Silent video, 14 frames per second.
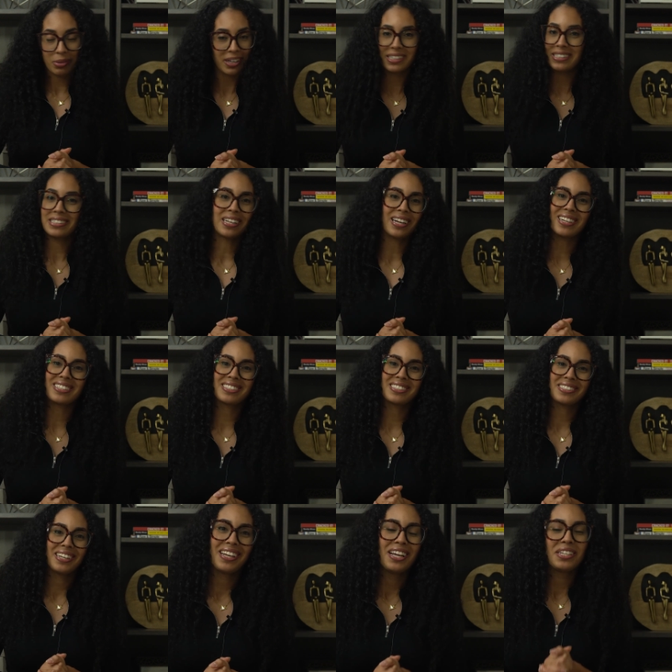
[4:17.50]
where it's not,
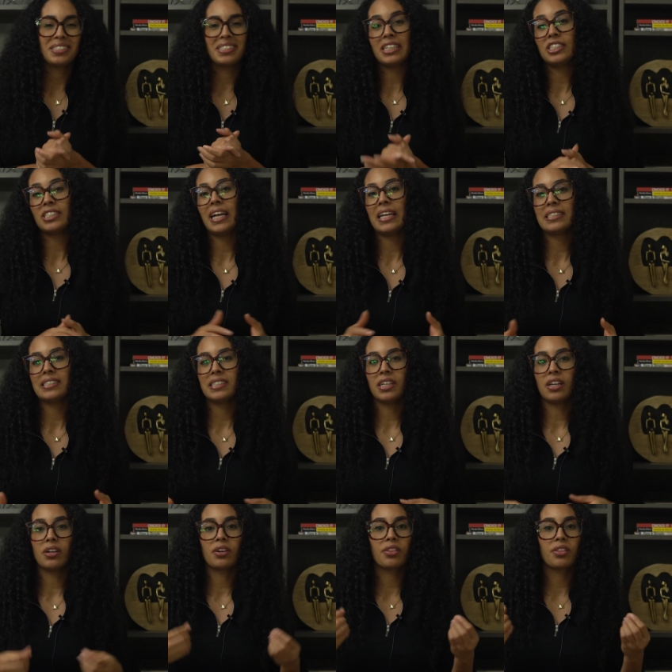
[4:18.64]
such as the
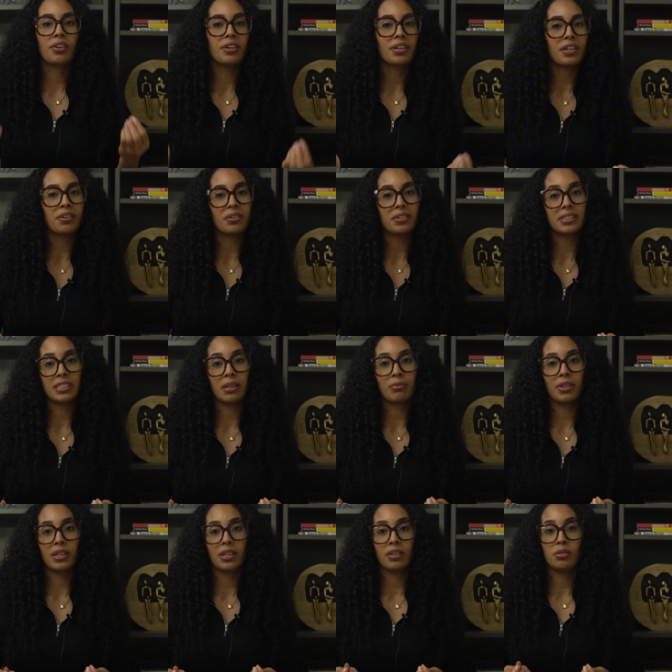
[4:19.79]
young 30 year old
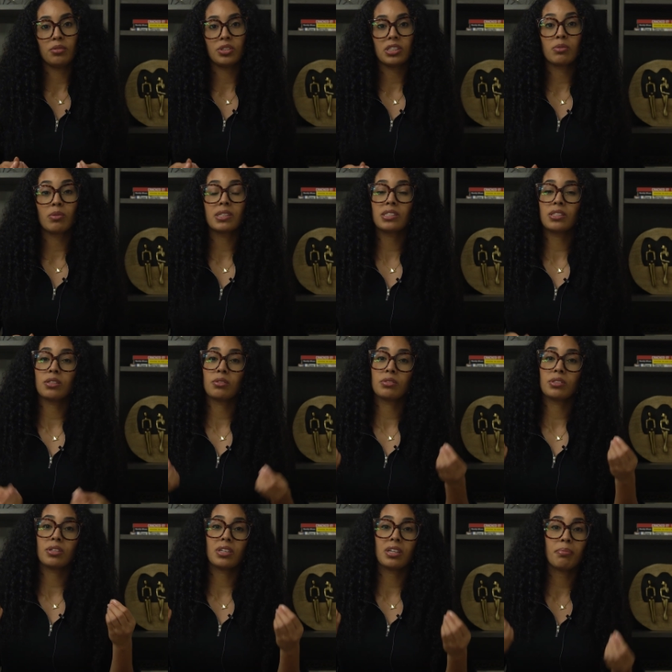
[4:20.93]
something who just wants to lose
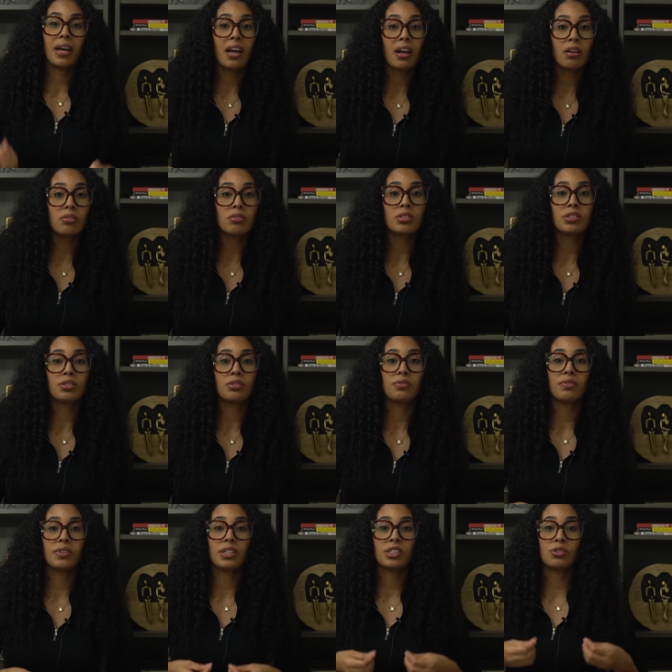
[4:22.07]
30 pounds to
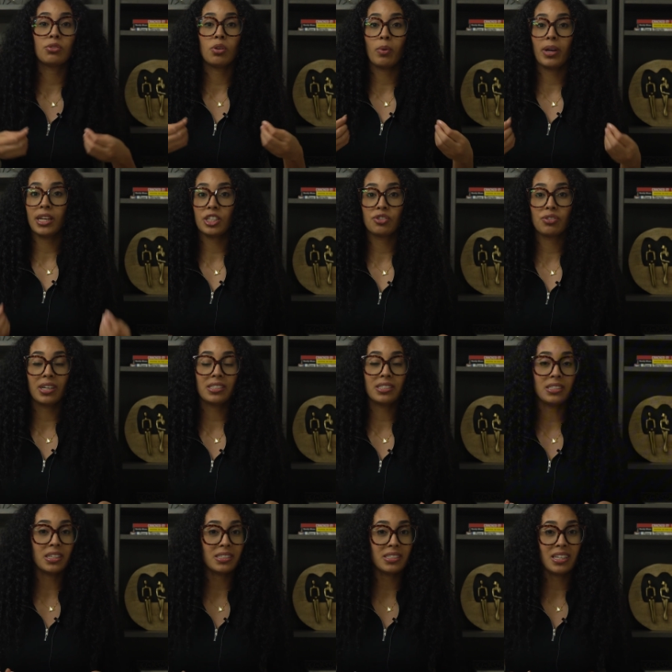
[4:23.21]
fit into a wedding dress
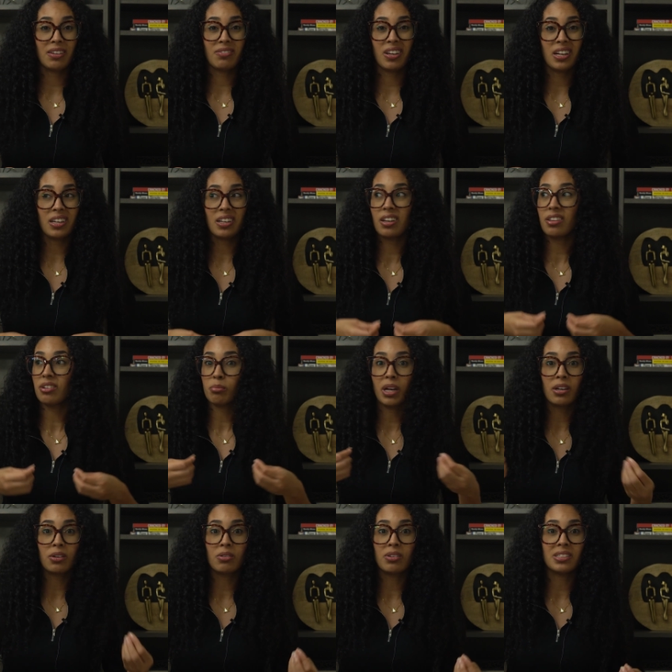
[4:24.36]
and doesn't have any other
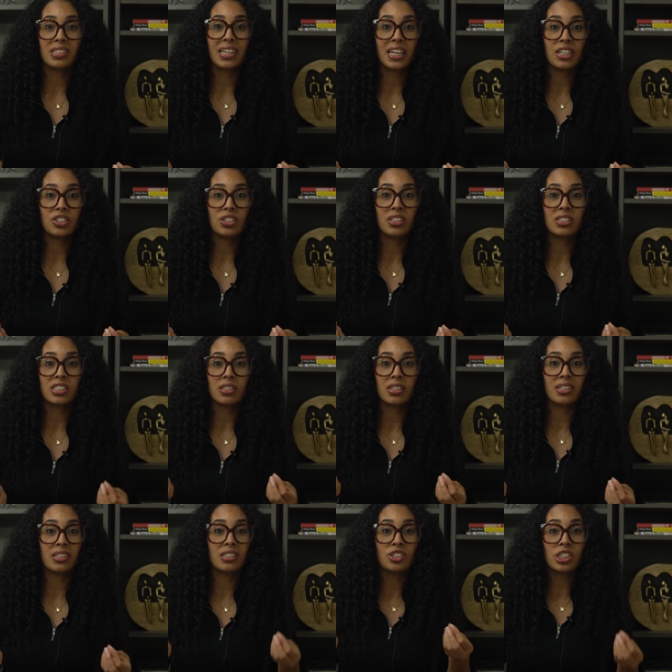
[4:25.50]
medical indications
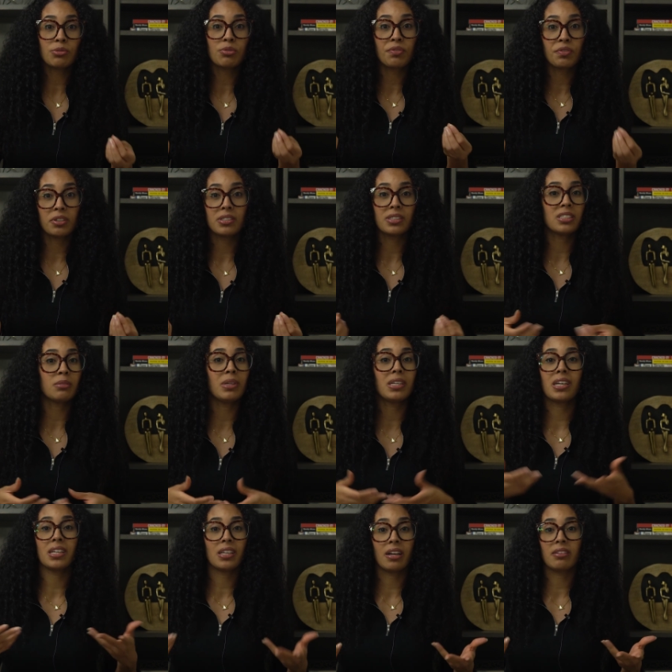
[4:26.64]
and is just refusing to make
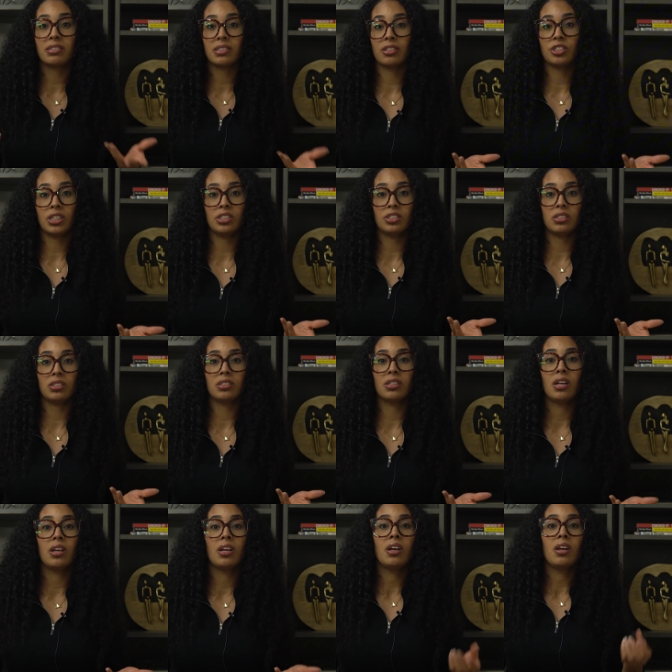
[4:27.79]
any lifestyle changes,
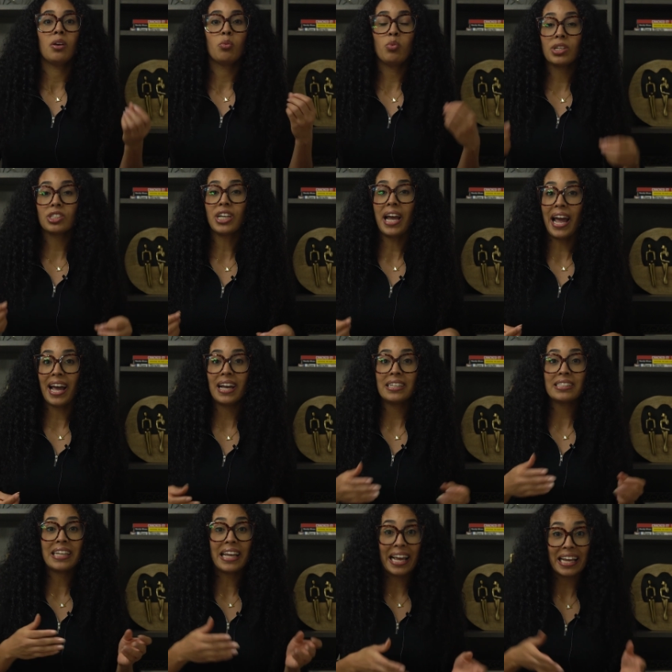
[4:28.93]
which
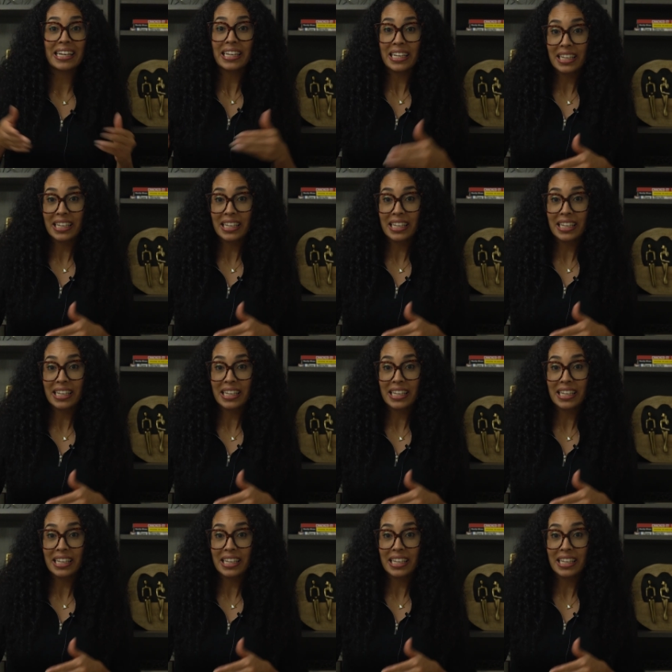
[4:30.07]
has and